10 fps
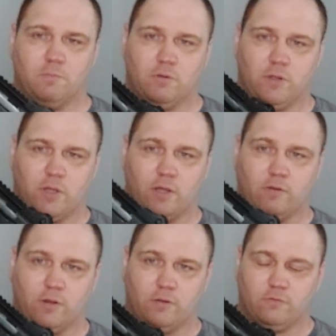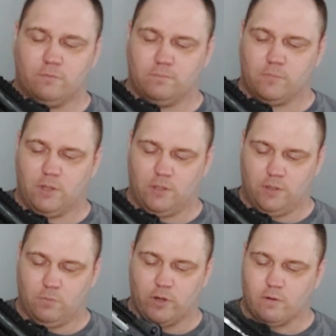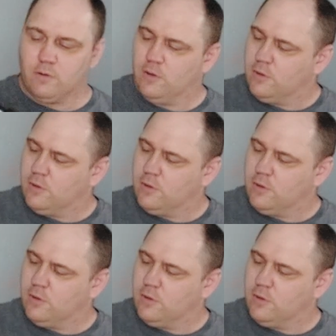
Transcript: a beauty contest anywhere.